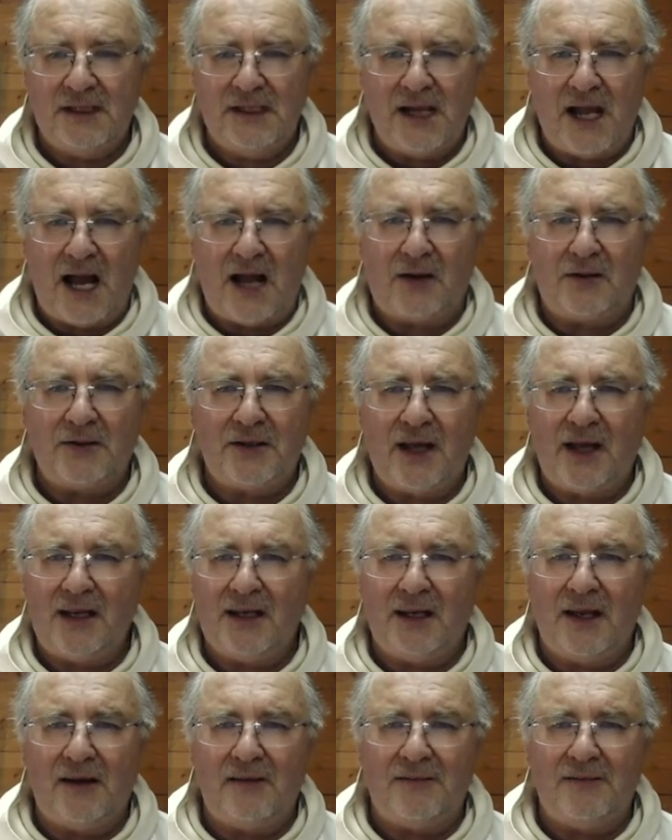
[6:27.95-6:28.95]
How can I
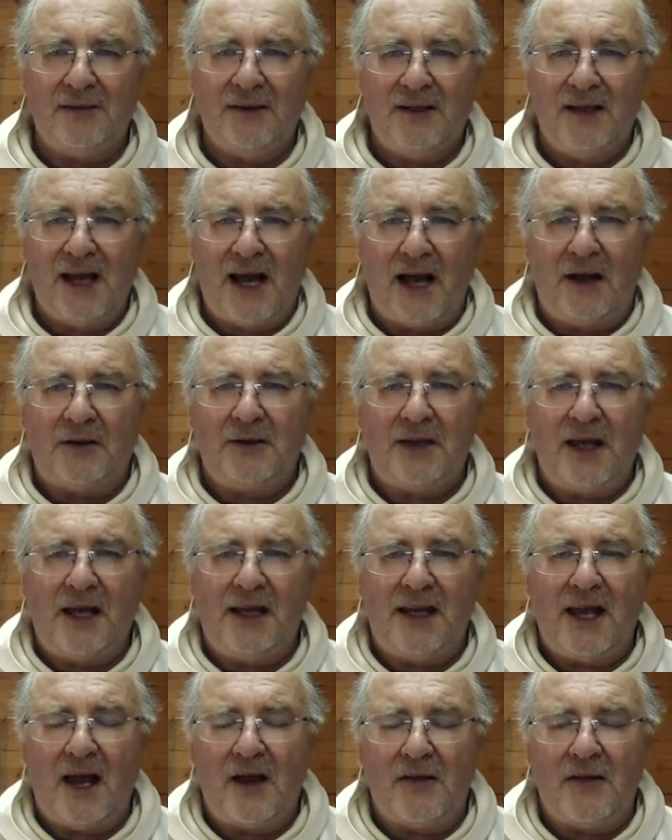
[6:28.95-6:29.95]
love? How can I
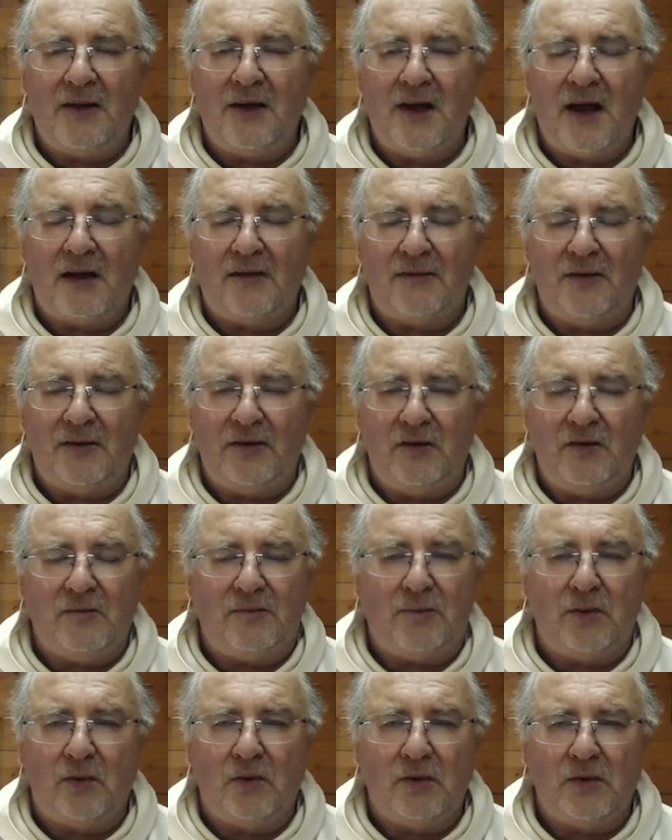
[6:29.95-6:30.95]
allow the love that
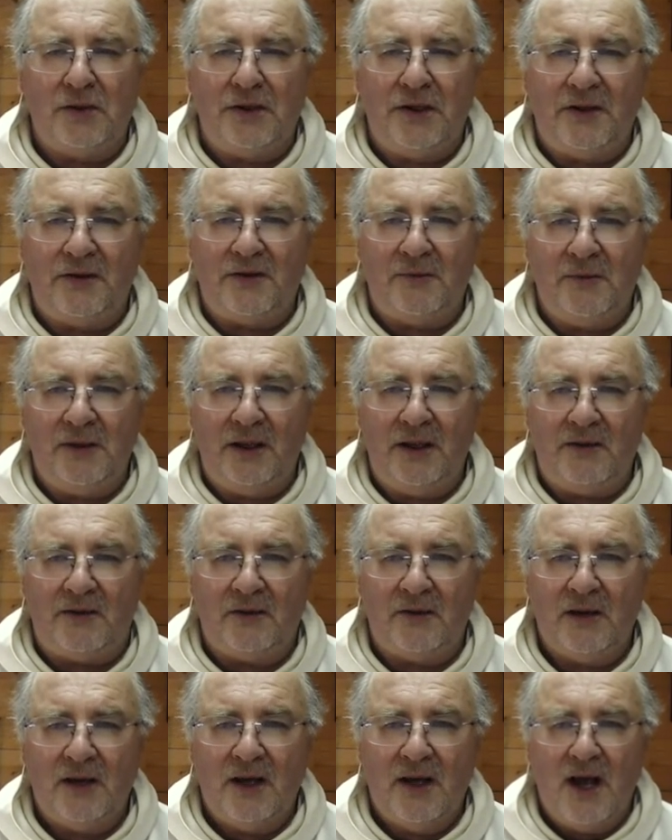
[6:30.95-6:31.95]
you've poured into me
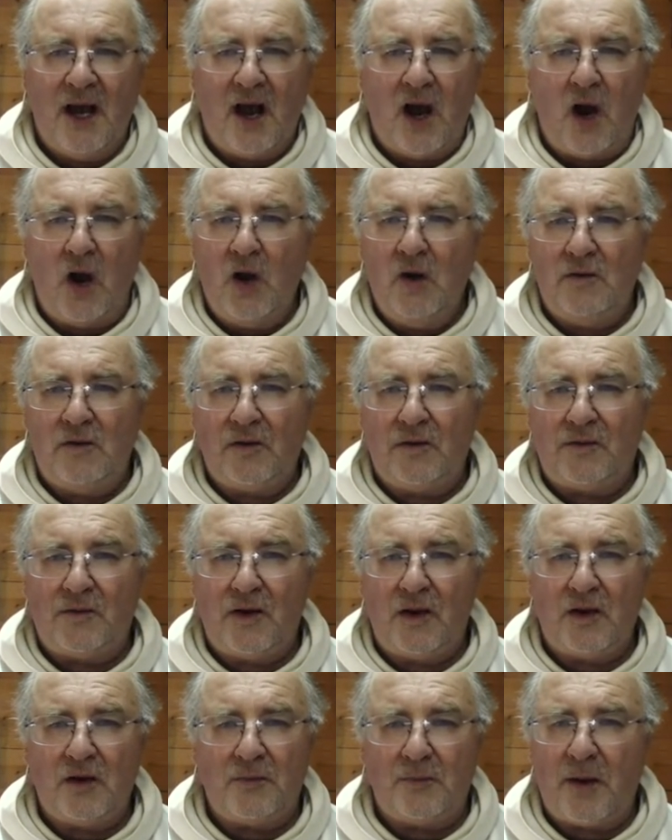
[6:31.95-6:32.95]
to
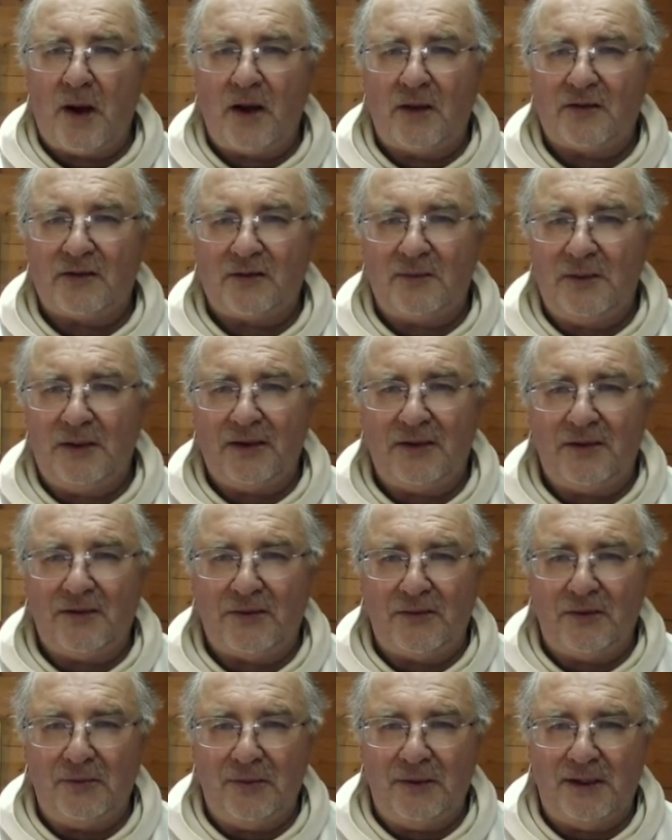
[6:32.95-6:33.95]
overflow past me and
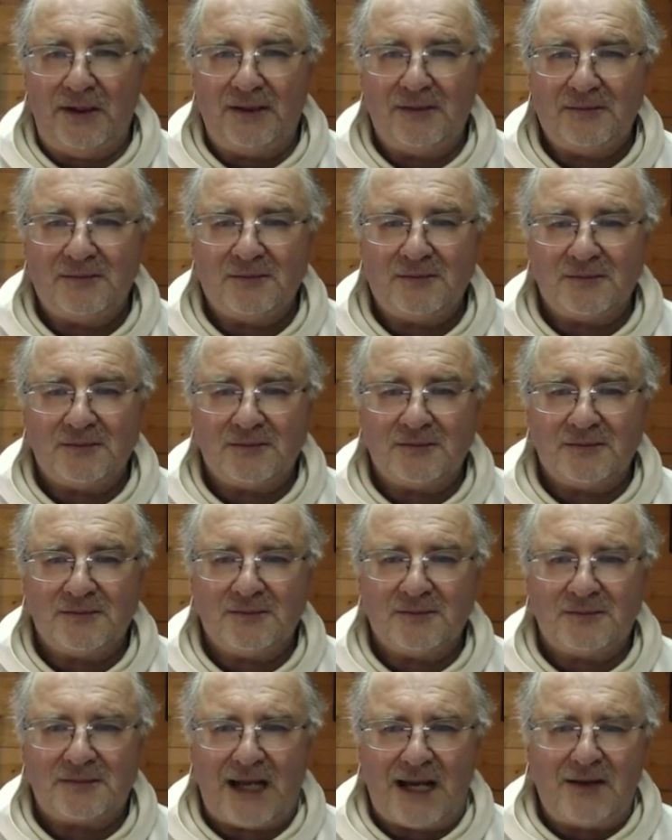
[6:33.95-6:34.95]
through me?
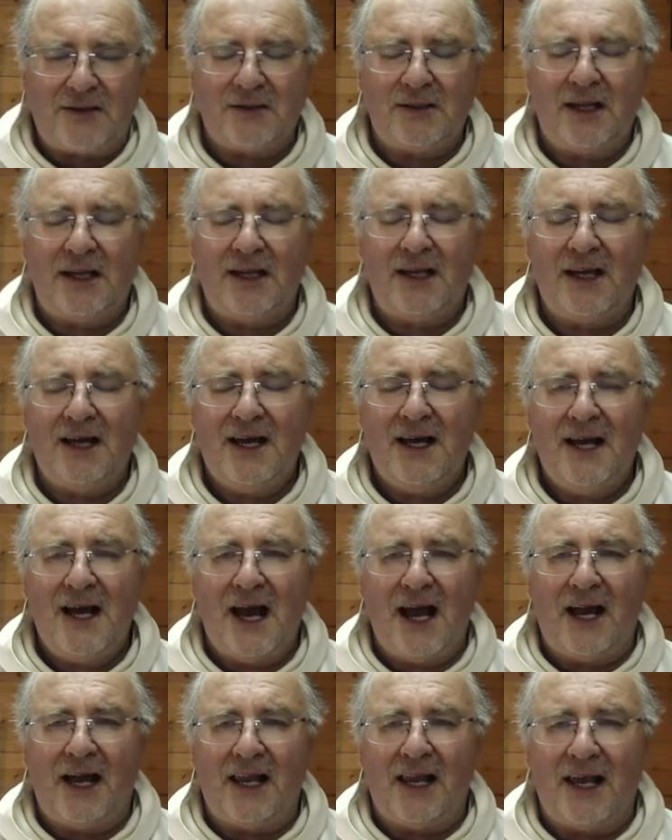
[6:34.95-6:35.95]
How can I
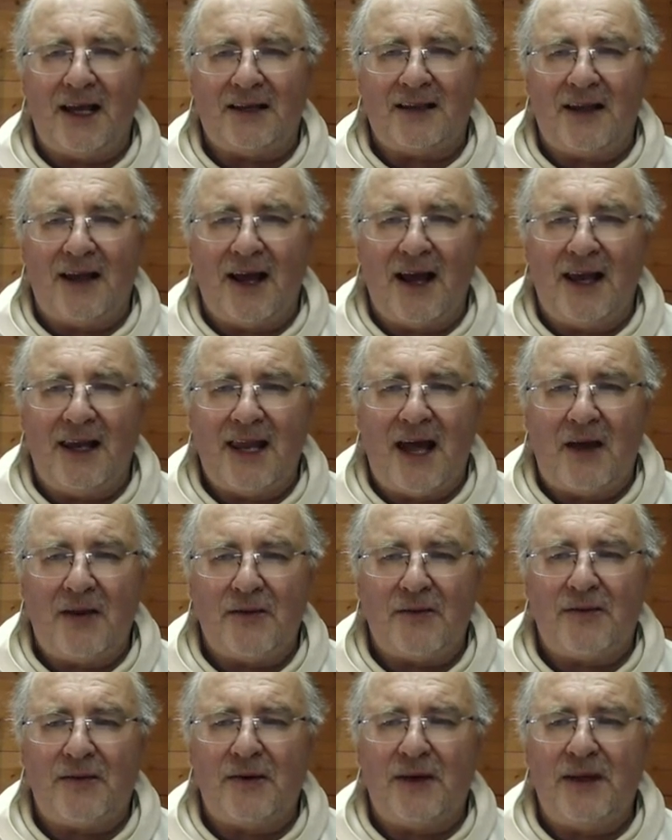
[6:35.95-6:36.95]
uh, uh, allow the
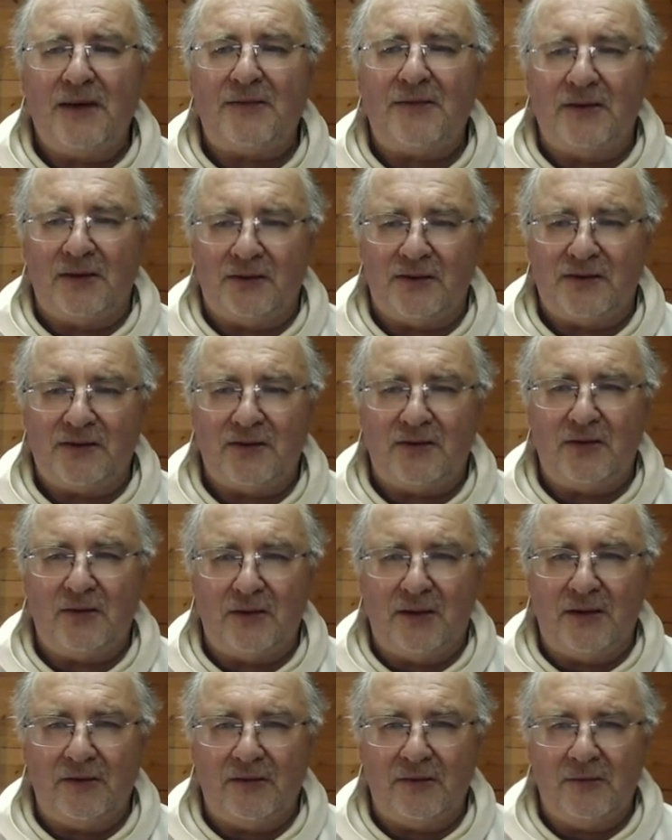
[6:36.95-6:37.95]
forgiveness that you've
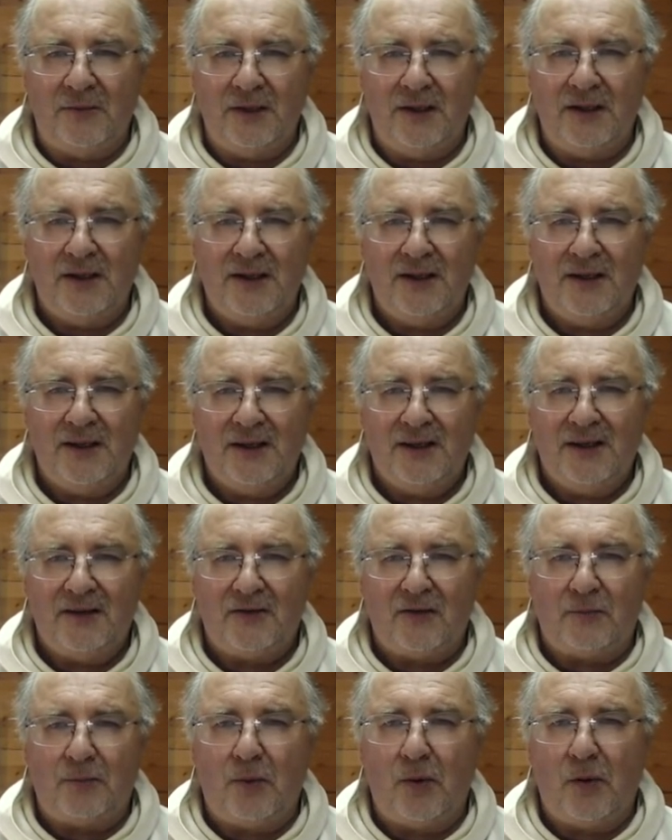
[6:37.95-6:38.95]
given me
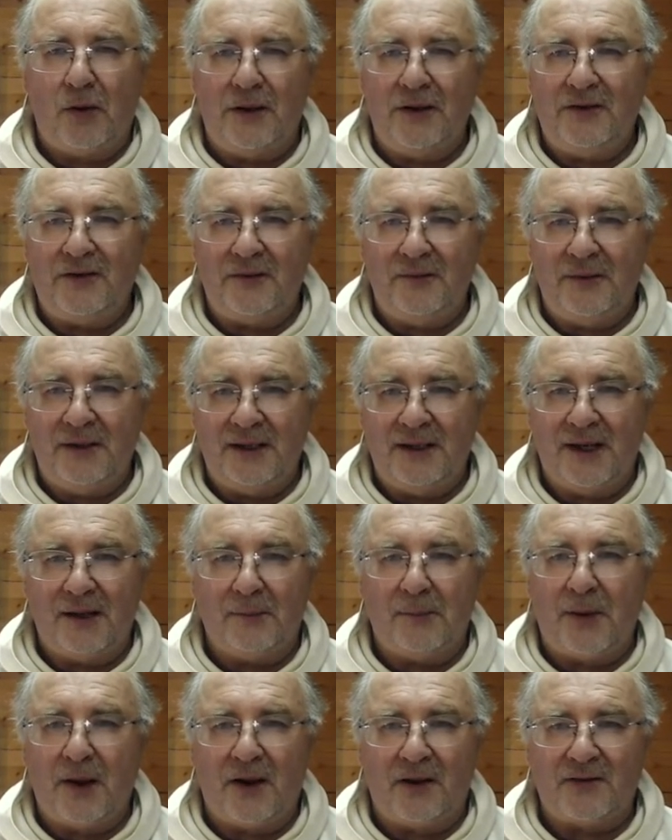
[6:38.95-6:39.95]
to pour into me
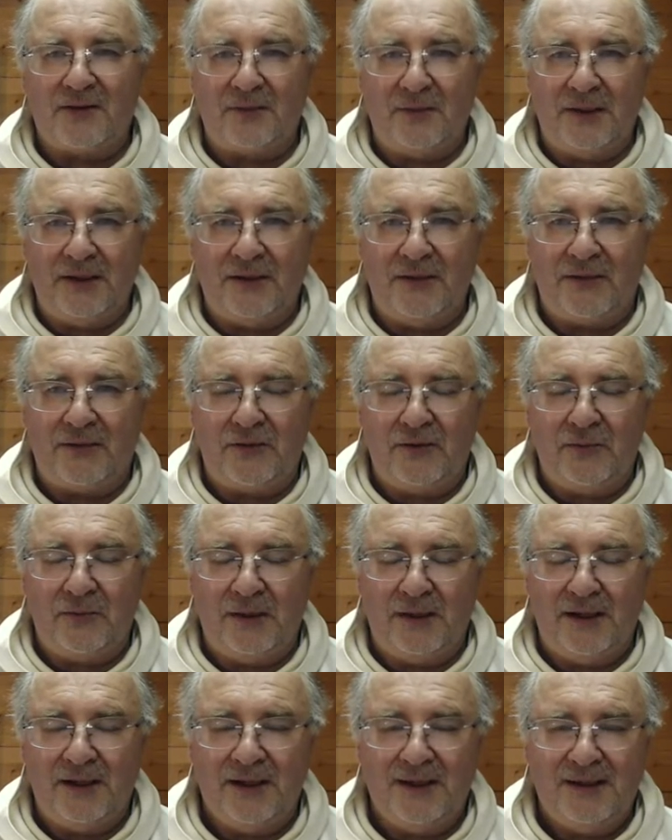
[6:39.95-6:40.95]
and past me and through
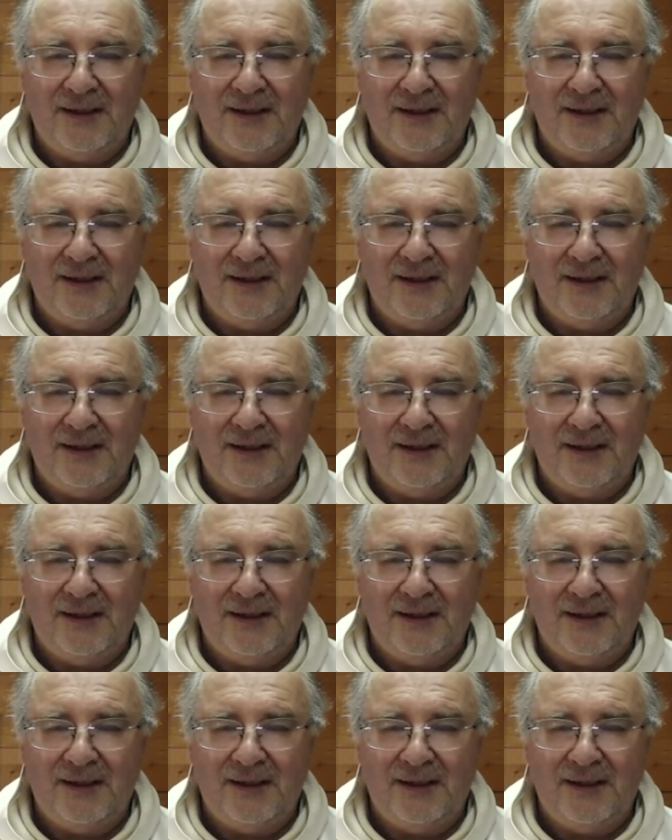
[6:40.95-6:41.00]
me?